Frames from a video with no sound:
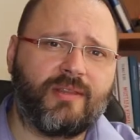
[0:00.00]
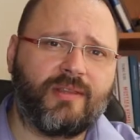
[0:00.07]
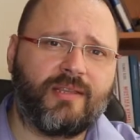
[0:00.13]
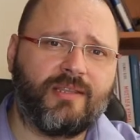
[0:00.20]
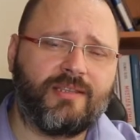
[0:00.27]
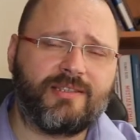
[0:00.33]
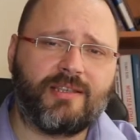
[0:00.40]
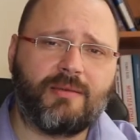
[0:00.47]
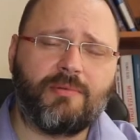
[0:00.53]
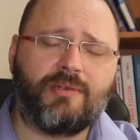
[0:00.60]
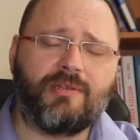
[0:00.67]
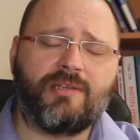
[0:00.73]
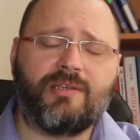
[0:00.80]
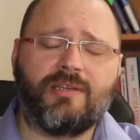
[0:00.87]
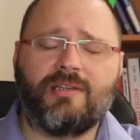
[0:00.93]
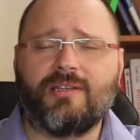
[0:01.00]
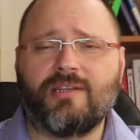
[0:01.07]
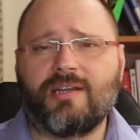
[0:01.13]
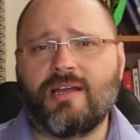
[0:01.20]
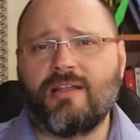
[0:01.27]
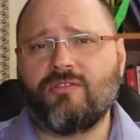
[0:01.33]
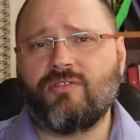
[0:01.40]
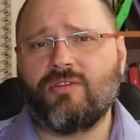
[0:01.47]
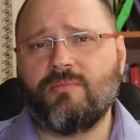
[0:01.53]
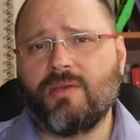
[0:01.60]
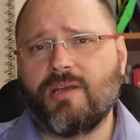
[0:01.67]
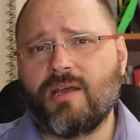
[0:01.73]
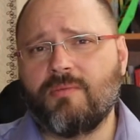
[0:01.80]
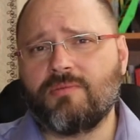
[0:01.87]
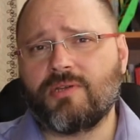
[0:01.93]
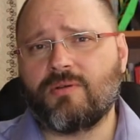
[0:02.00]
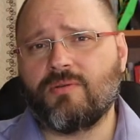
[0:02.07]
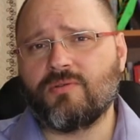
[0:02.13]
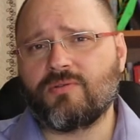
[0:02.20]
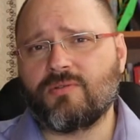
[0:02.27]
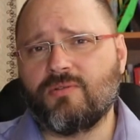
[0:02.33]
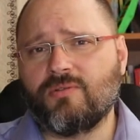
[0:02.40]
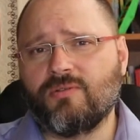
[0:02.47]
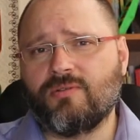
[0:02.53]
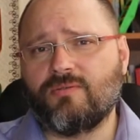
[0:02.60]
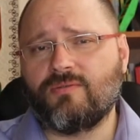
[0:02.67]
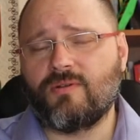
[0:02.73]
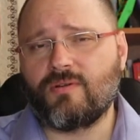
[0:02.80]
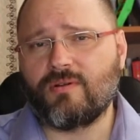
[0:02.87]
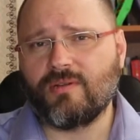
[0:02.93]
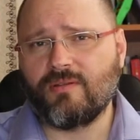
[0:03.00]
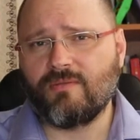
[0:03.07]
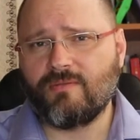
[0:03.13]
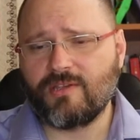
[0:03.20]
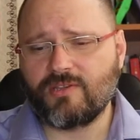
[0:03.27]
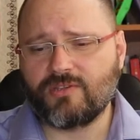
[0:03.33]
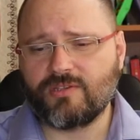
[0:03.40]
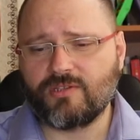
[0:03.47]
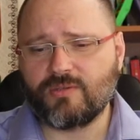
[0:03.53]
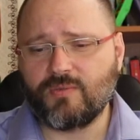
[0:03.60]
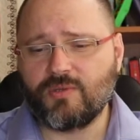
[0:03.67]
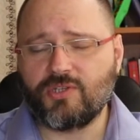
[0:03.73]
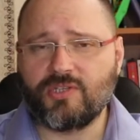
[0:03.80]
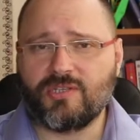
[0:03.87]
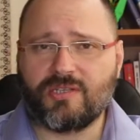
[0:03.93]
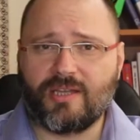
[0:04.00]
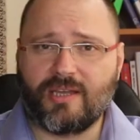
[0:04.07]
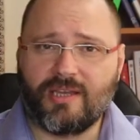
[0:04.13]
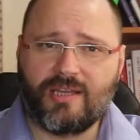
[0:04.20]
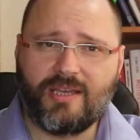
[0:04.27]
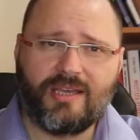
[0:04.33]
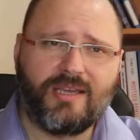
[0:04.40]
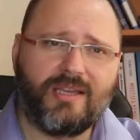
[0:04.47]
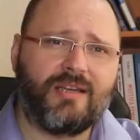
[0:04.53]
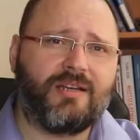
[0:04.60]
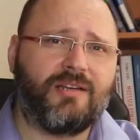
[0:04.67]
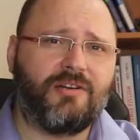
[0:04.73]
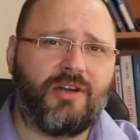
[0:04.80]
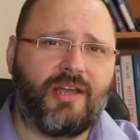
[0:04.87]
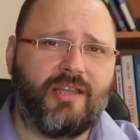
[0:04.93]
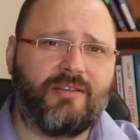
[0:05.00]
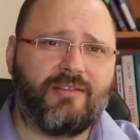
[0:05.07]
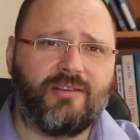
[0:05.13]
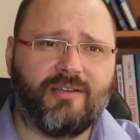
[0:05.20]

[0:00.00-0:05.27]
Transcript: the instability in the country becomes a concern to the foreign investors, which is a great